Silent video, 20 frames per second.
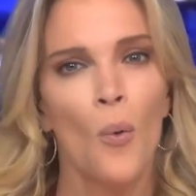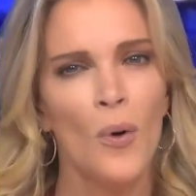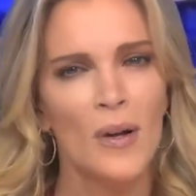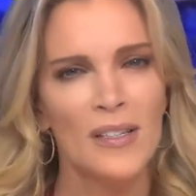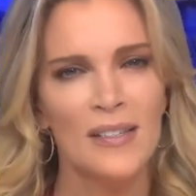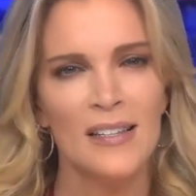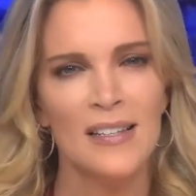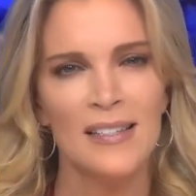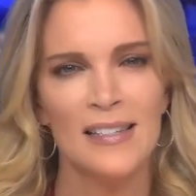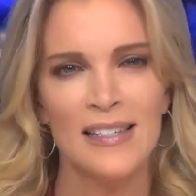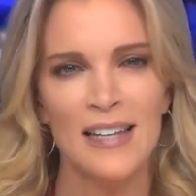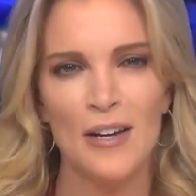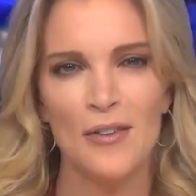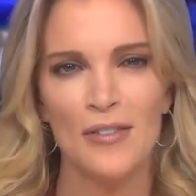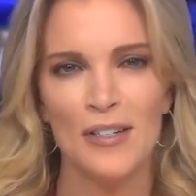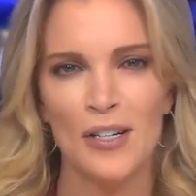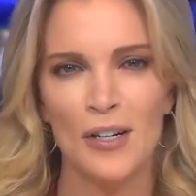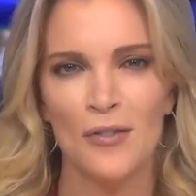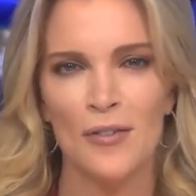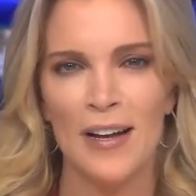What's the
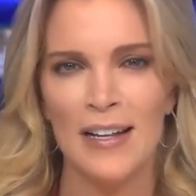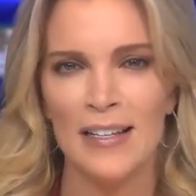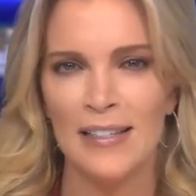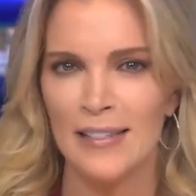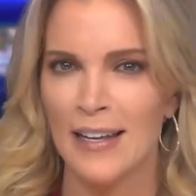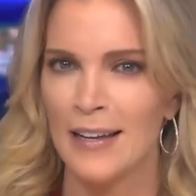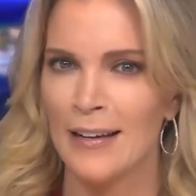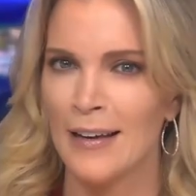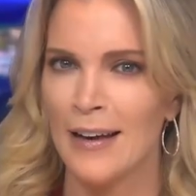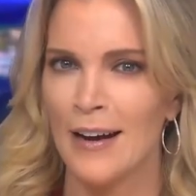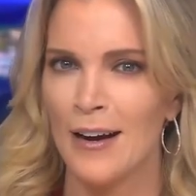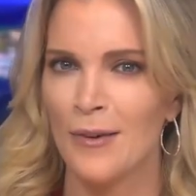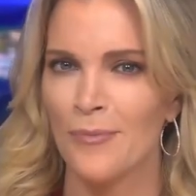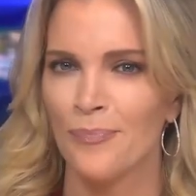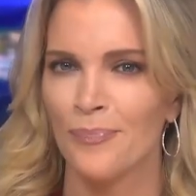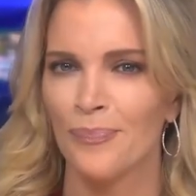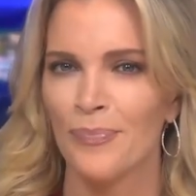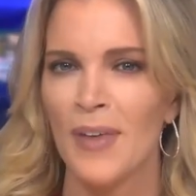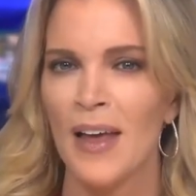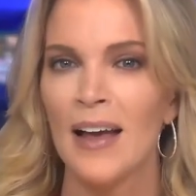secret to great
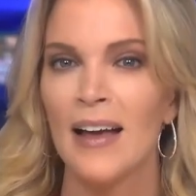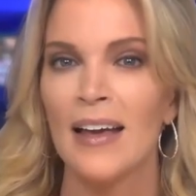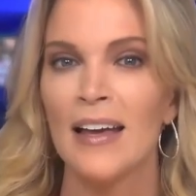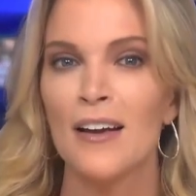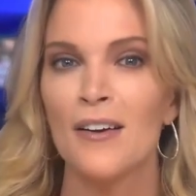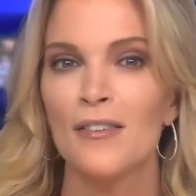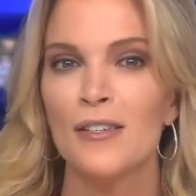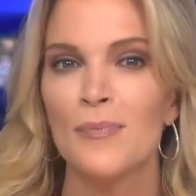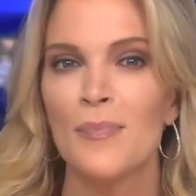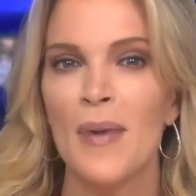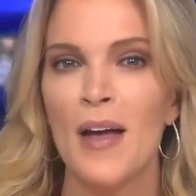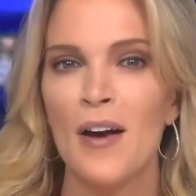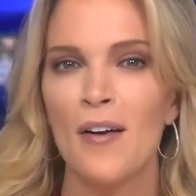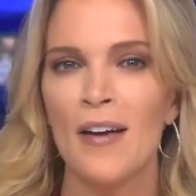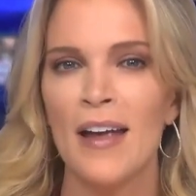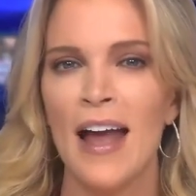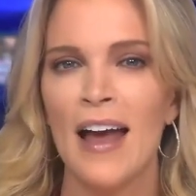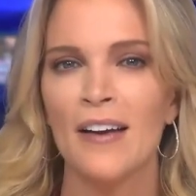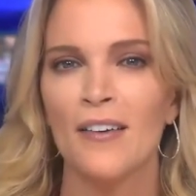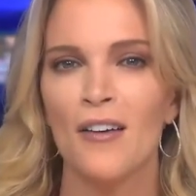skincare? Here's
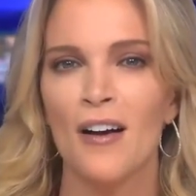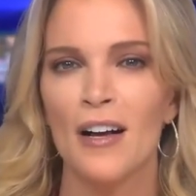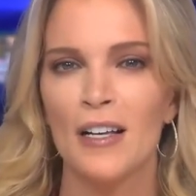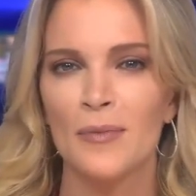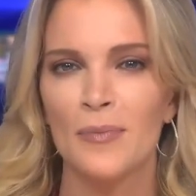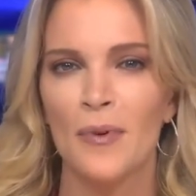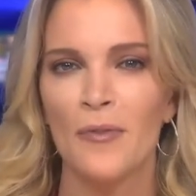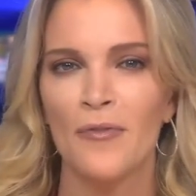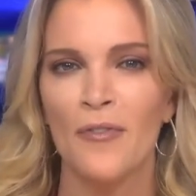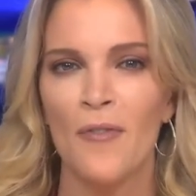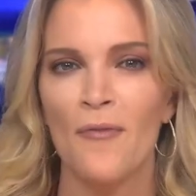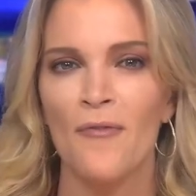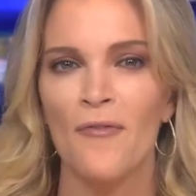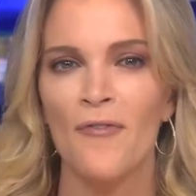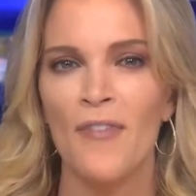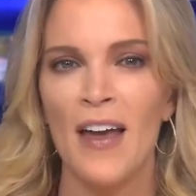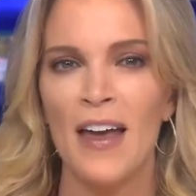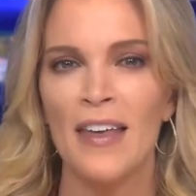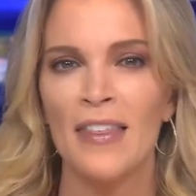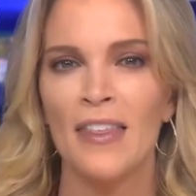Mary and her husband from
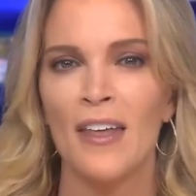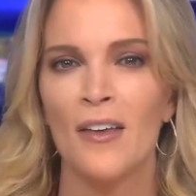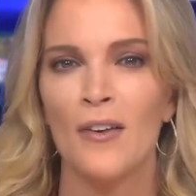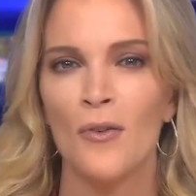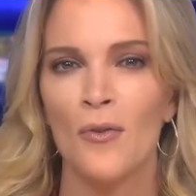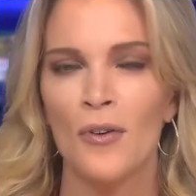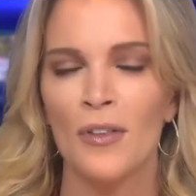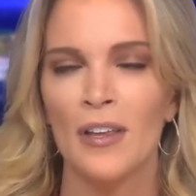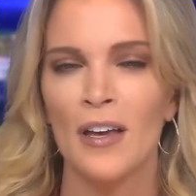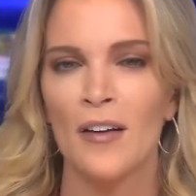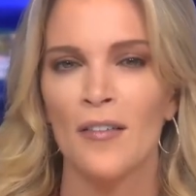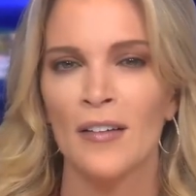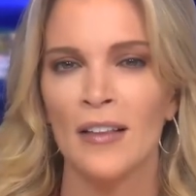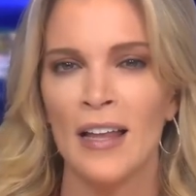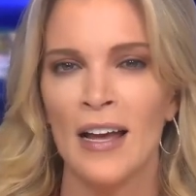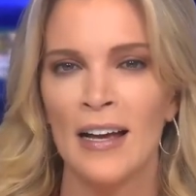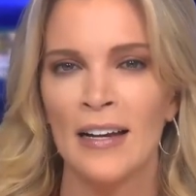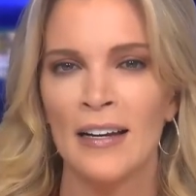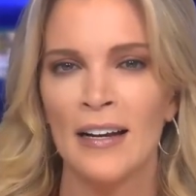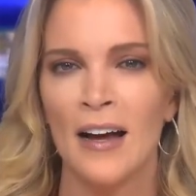Faith, North
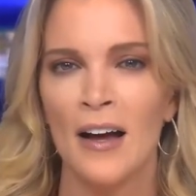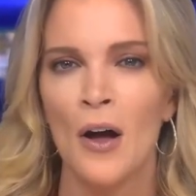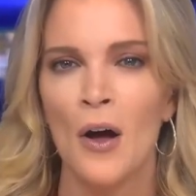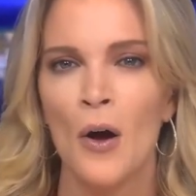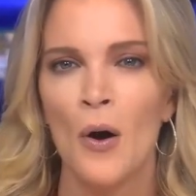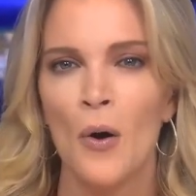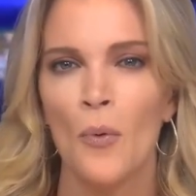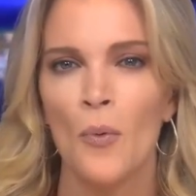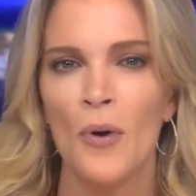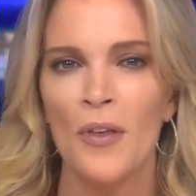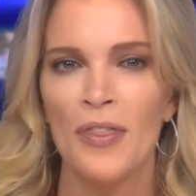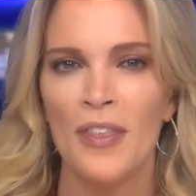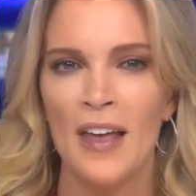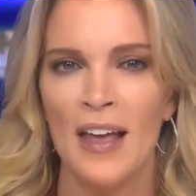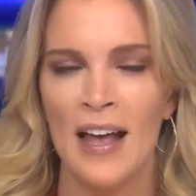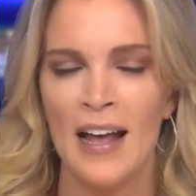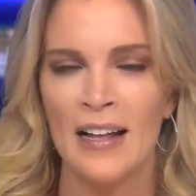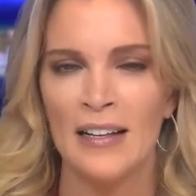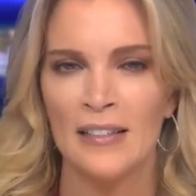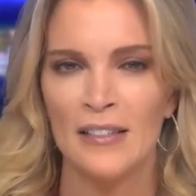Carolina, with
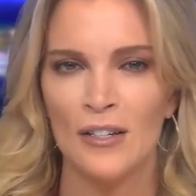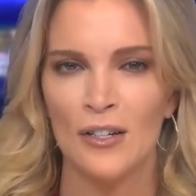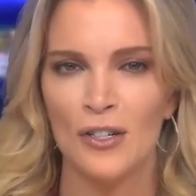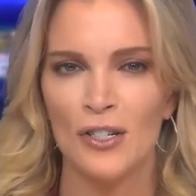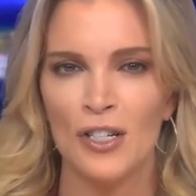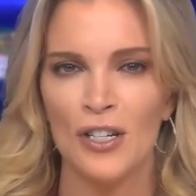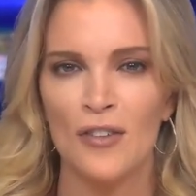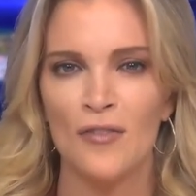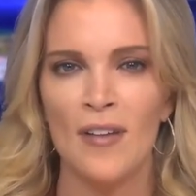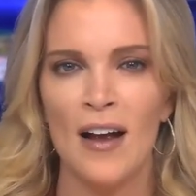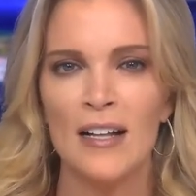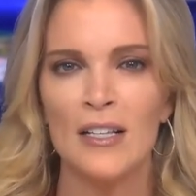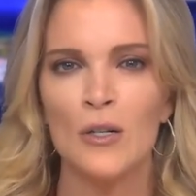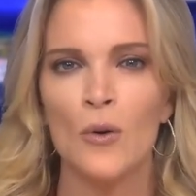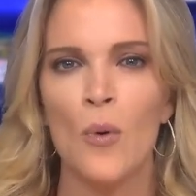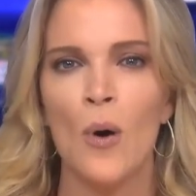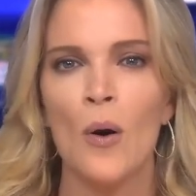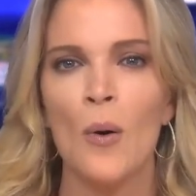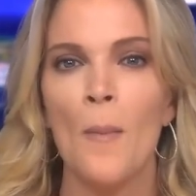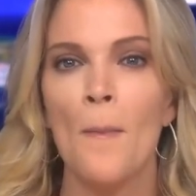the answer. She writes,
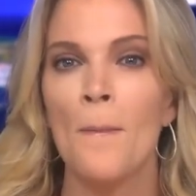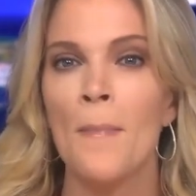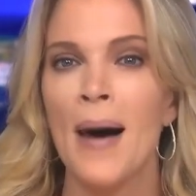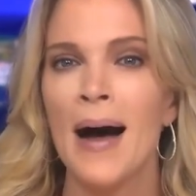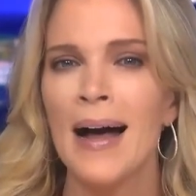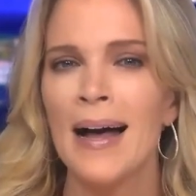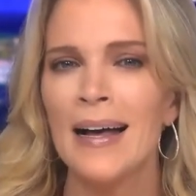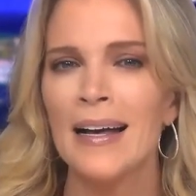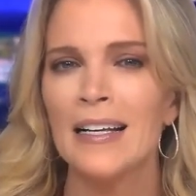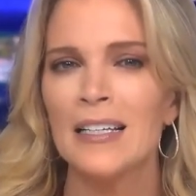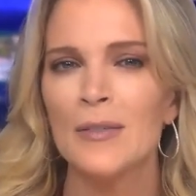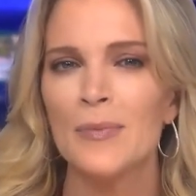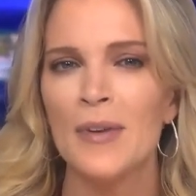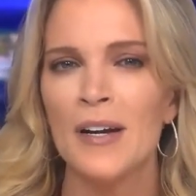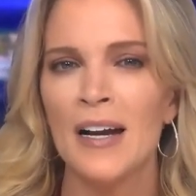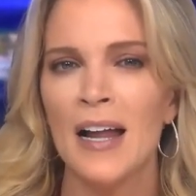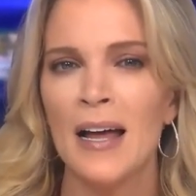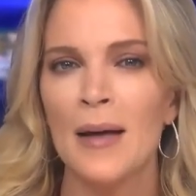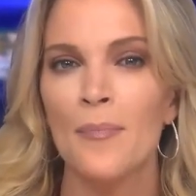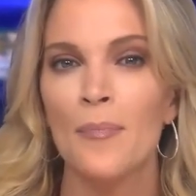quote, my husband
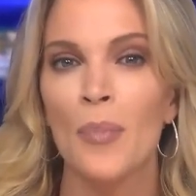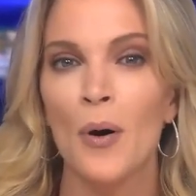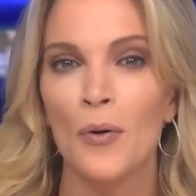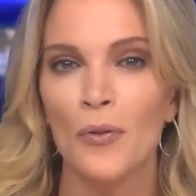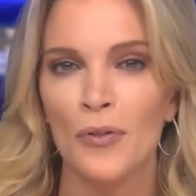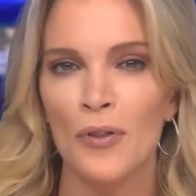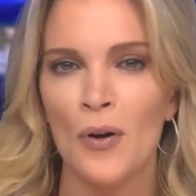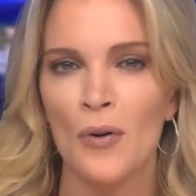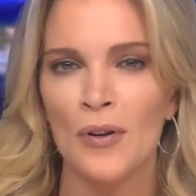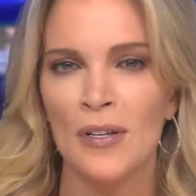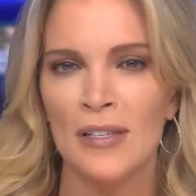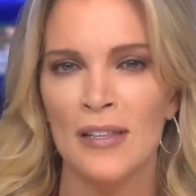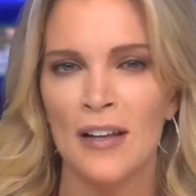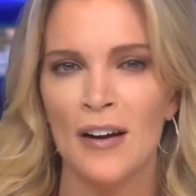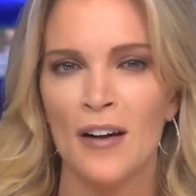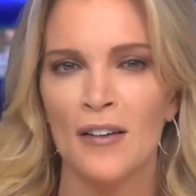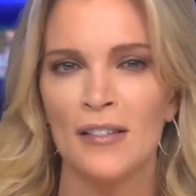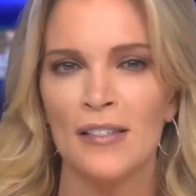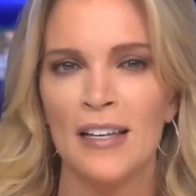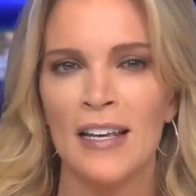and I both noticed that
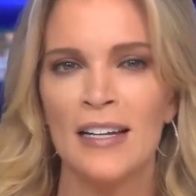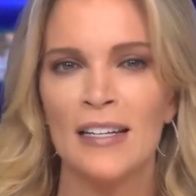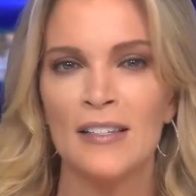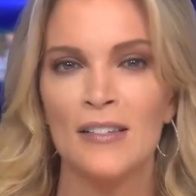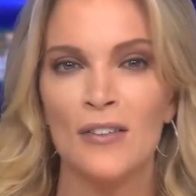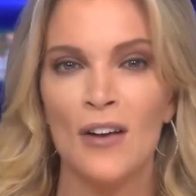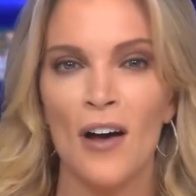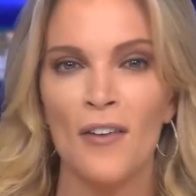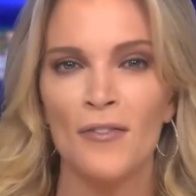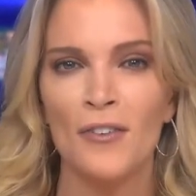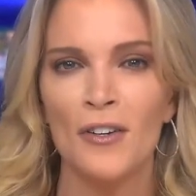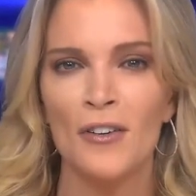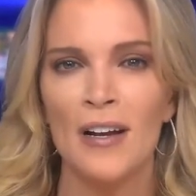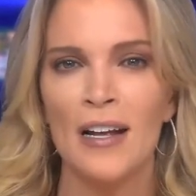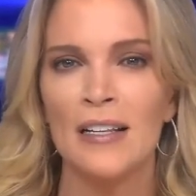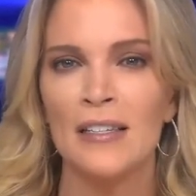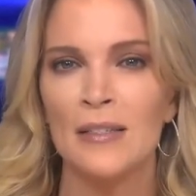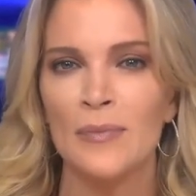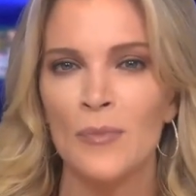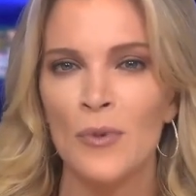our skin is softer
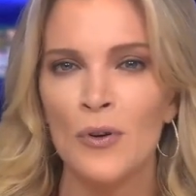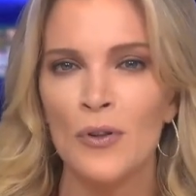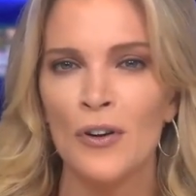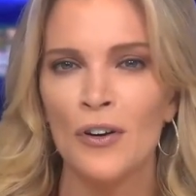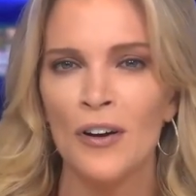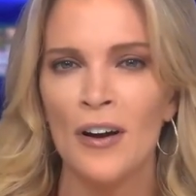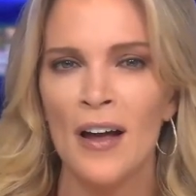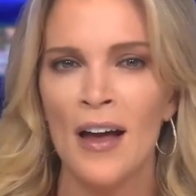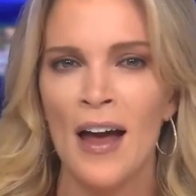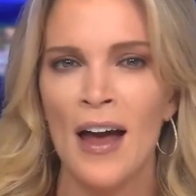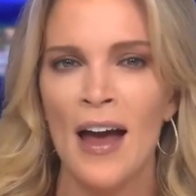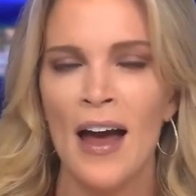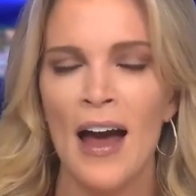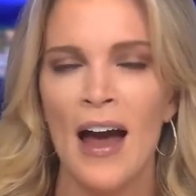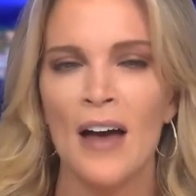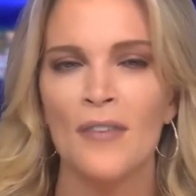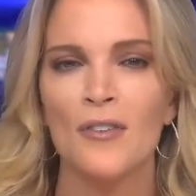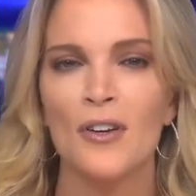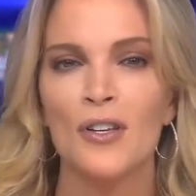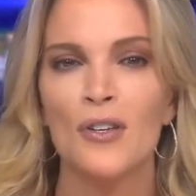and smoother
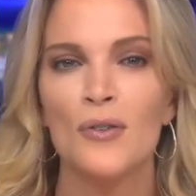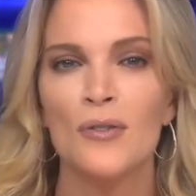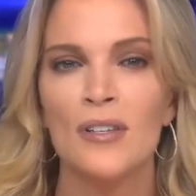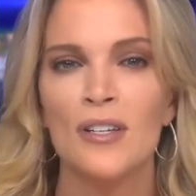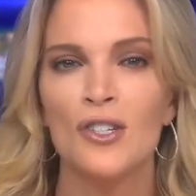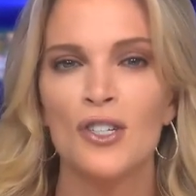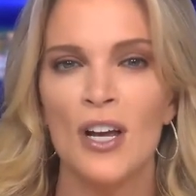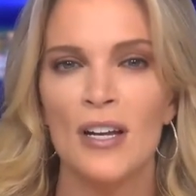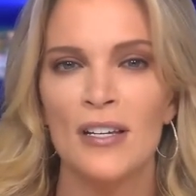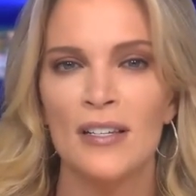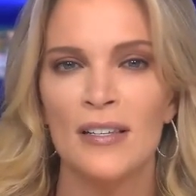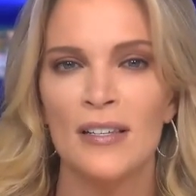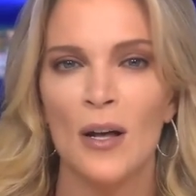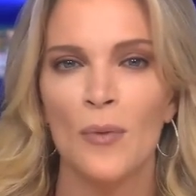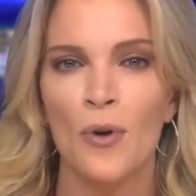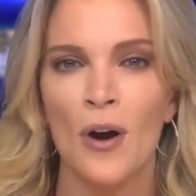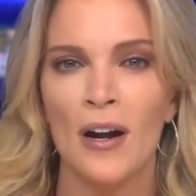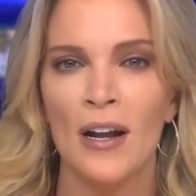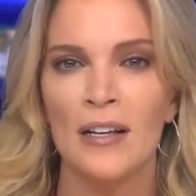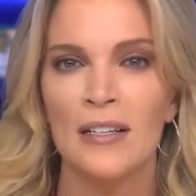after using Genucel
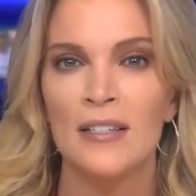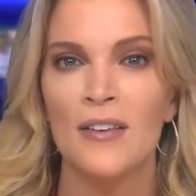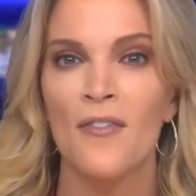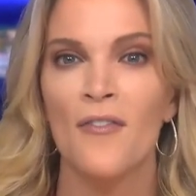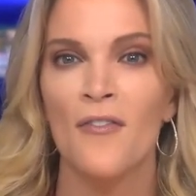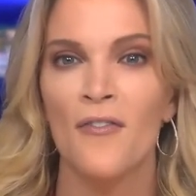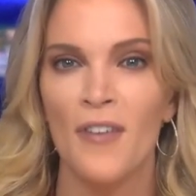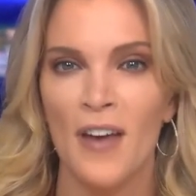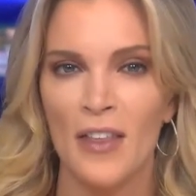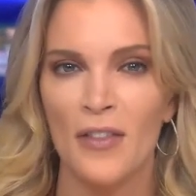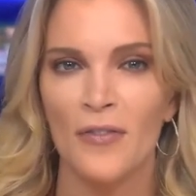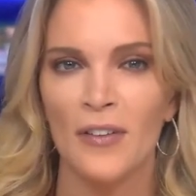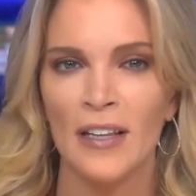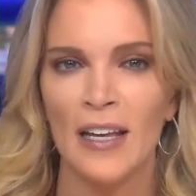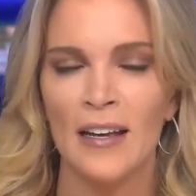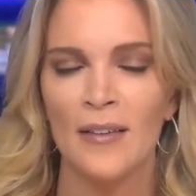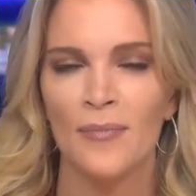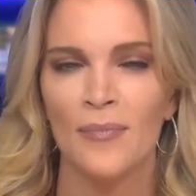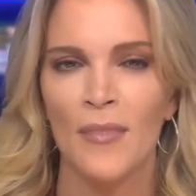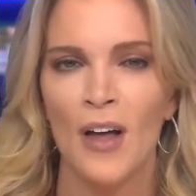products
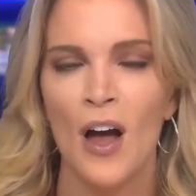faithfully.